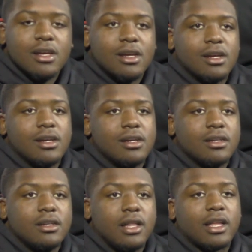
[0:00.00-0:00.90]

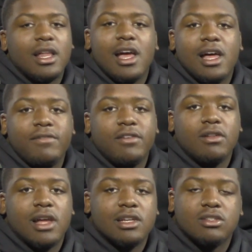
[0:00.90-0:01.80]
Uh, like I felt
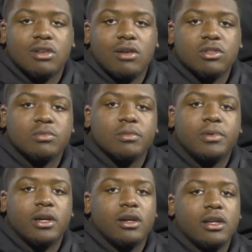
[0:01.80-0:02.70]
last year I was
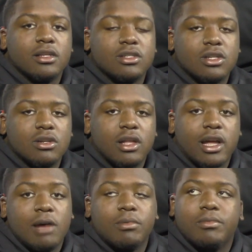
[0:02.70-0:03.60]
prepared, and so like
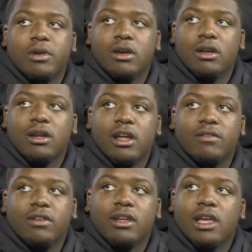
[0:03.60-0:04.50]
I prepared
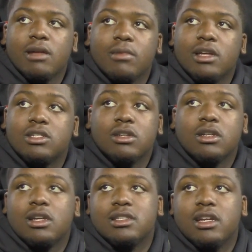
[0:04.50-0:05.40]
every game last year
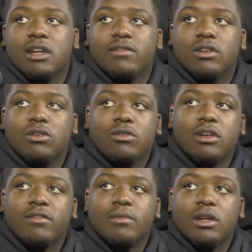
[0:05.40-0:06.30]
because I never knew
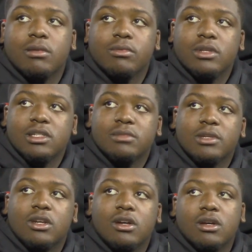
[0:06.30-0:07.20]
if my number would need to be
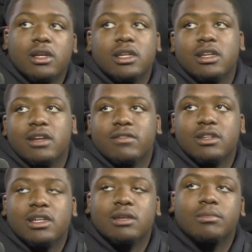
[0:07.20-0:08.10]
called, and it never
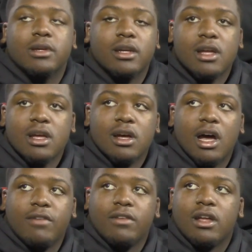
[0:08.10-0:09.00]
did. But
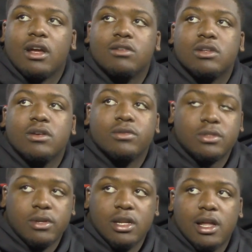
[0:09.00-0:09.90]
I felt like I was
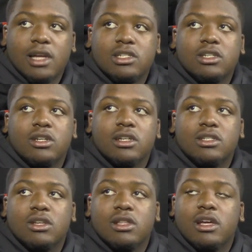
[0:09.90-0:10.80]
always ready last year, and
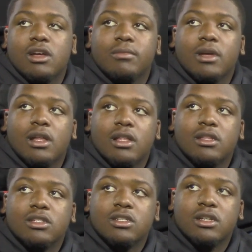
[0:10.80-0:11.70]
so that helped me a lot
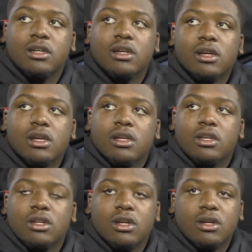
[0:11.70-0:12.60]
this year,
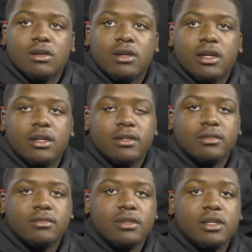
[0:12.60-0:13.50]
you know. And
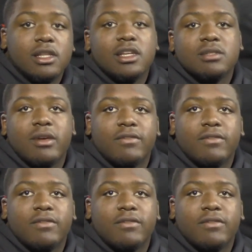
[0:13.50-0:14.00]
it is my